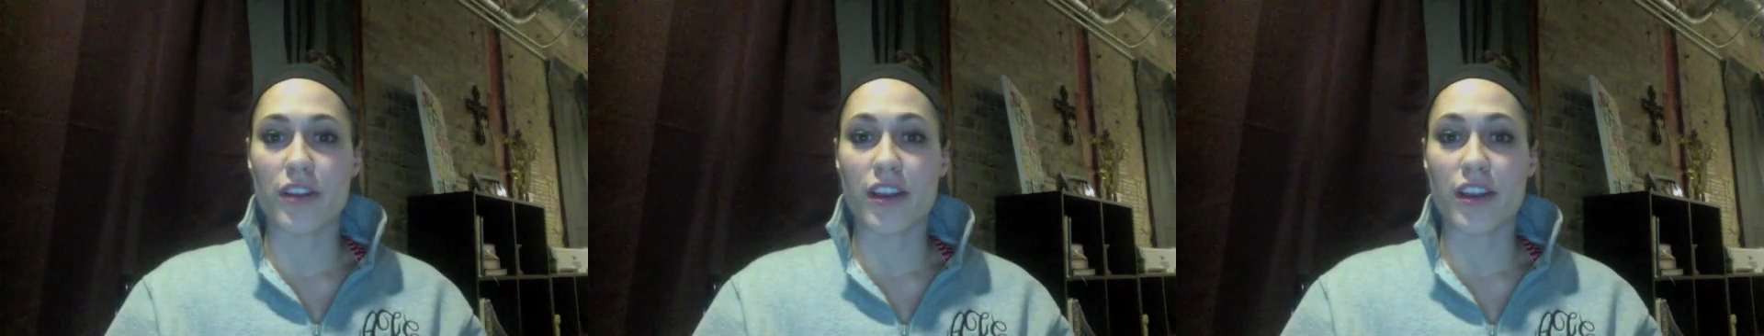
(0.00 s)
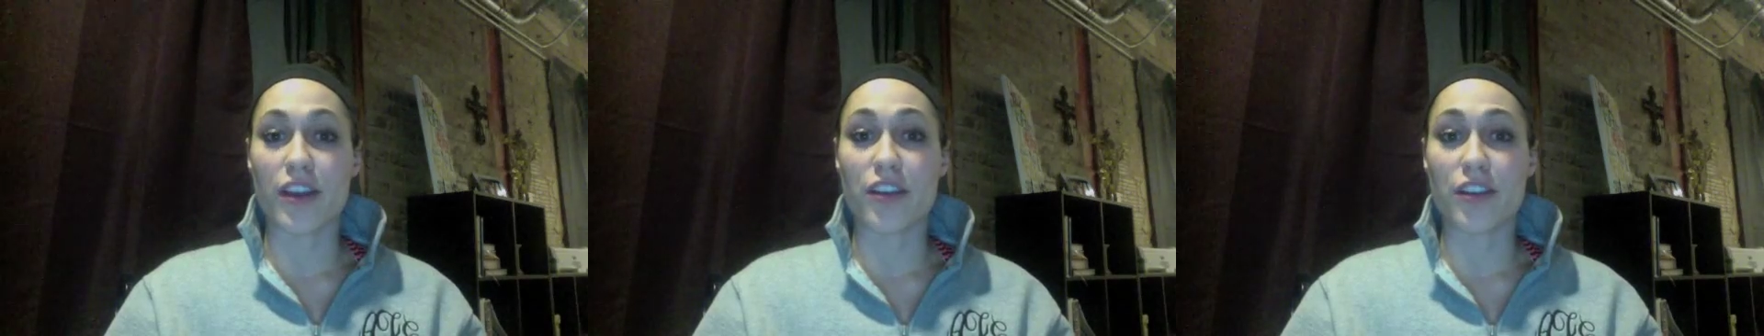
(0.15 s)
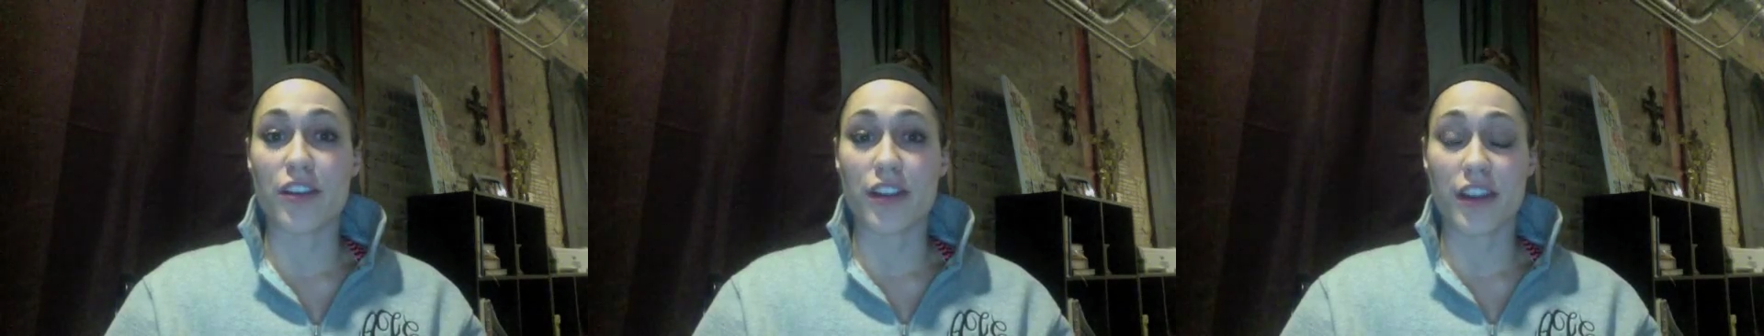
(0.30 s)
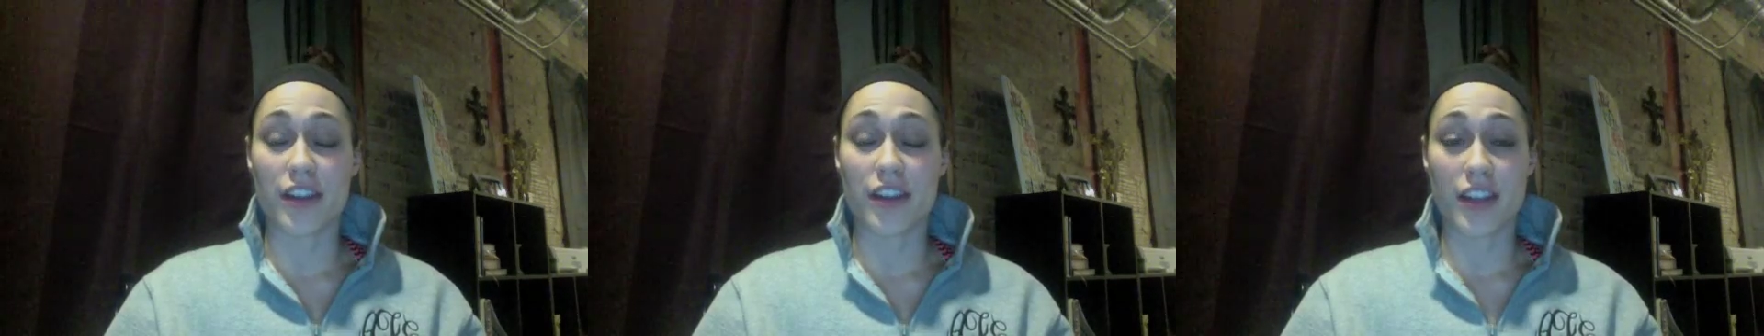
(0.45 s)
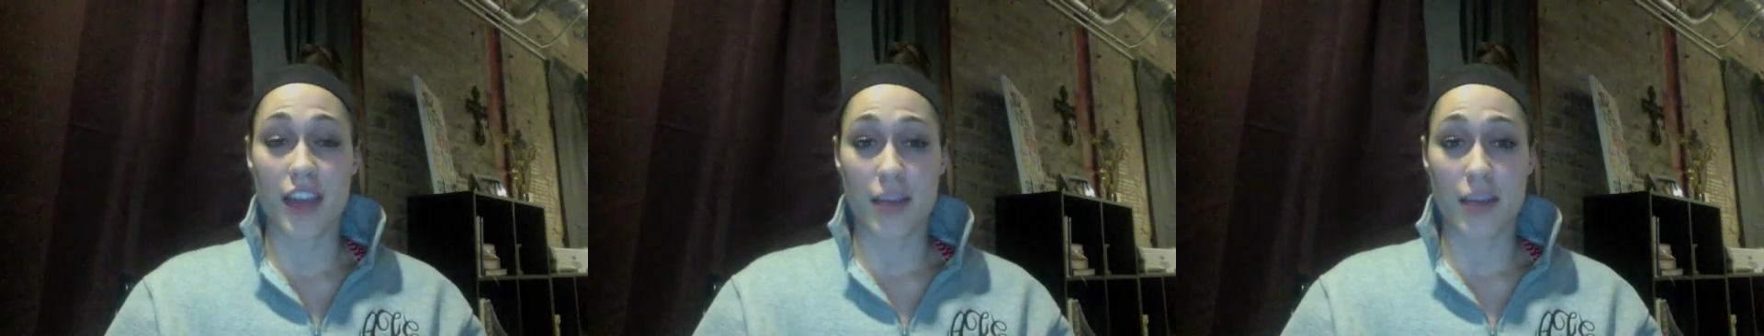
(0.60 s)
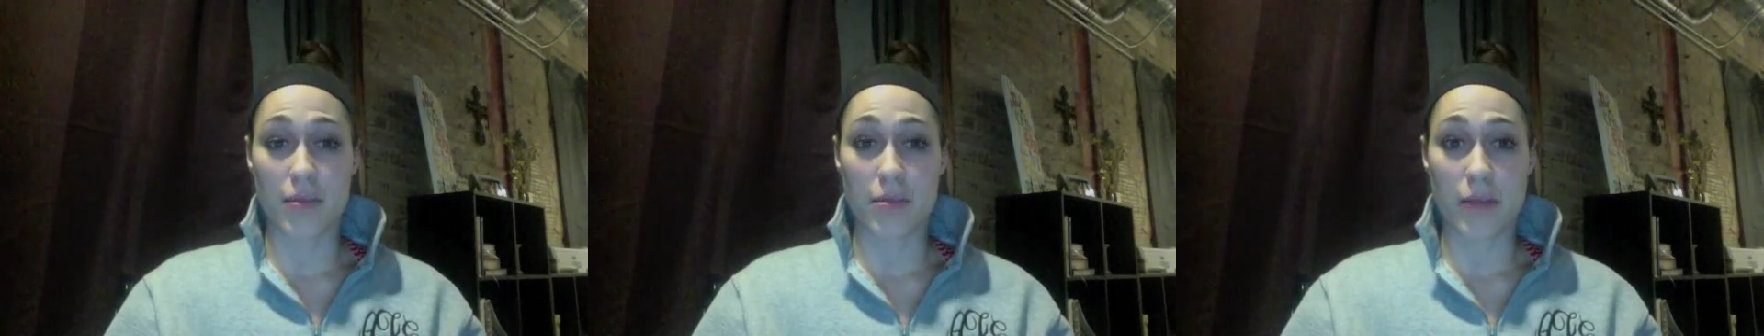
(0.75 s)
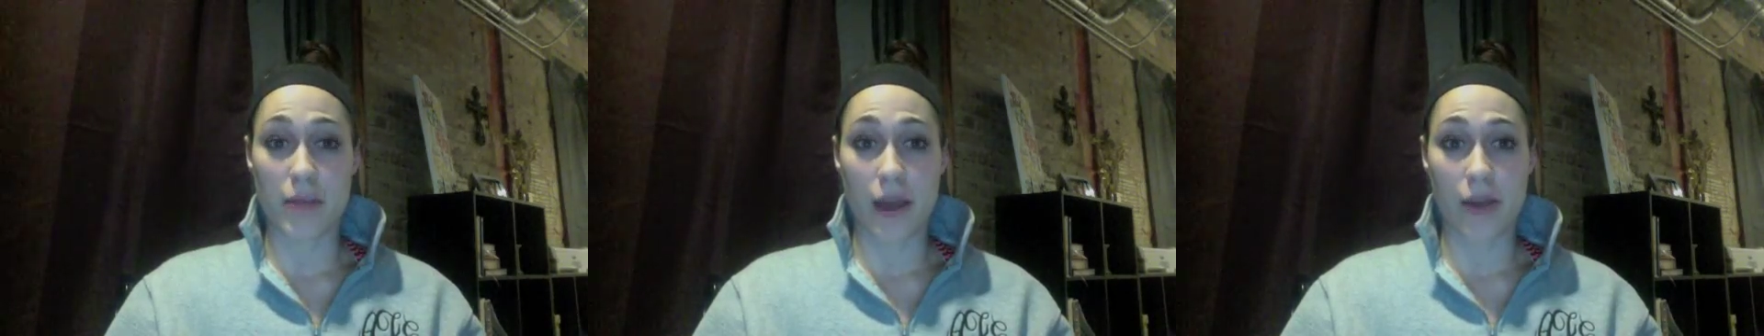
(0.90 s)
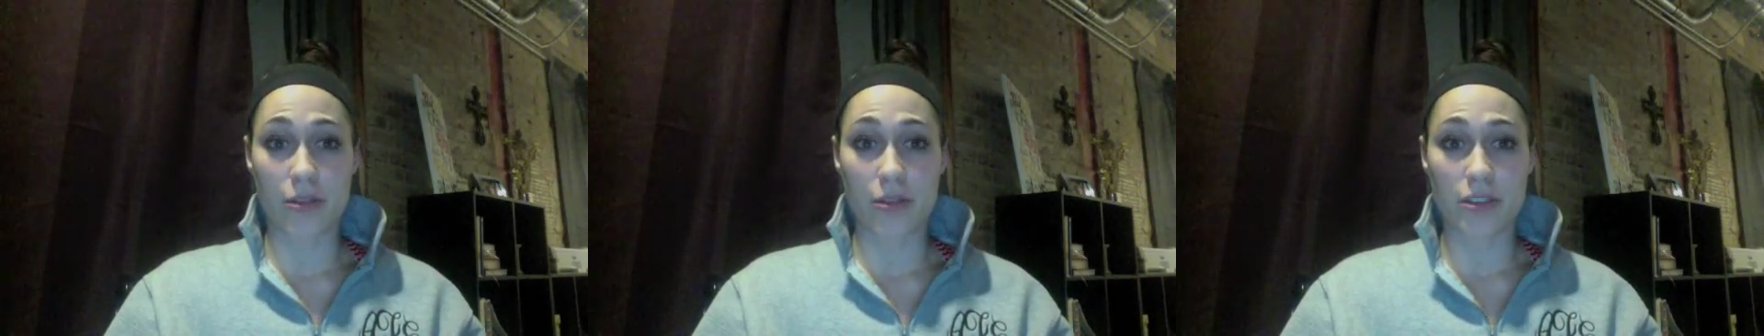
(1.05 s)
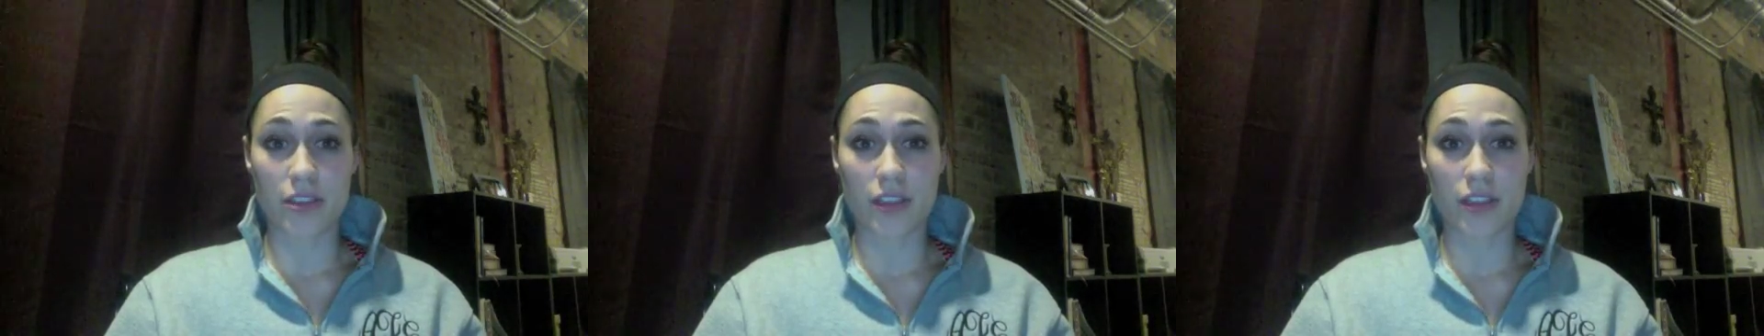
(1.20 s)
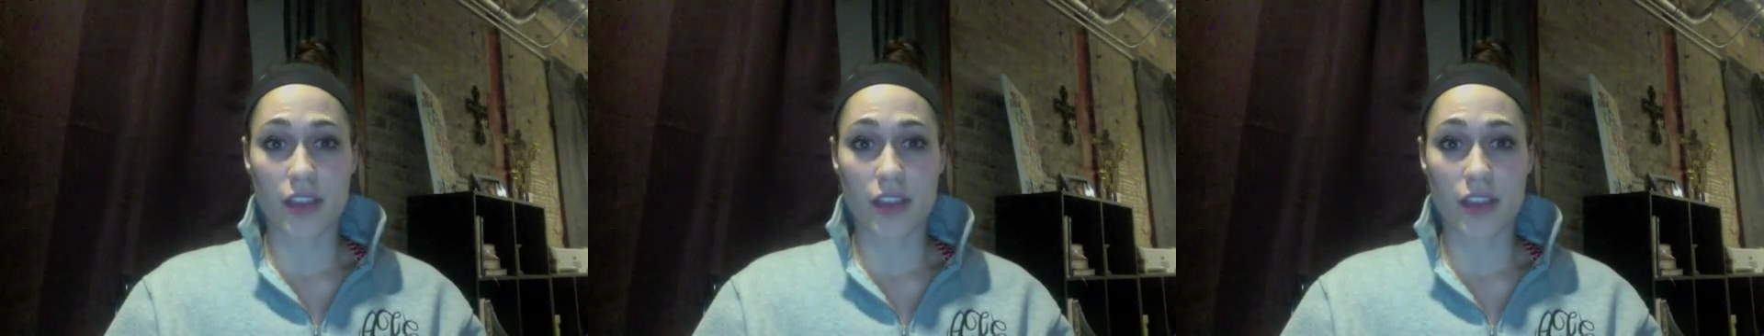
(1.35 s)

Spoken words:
internet came about.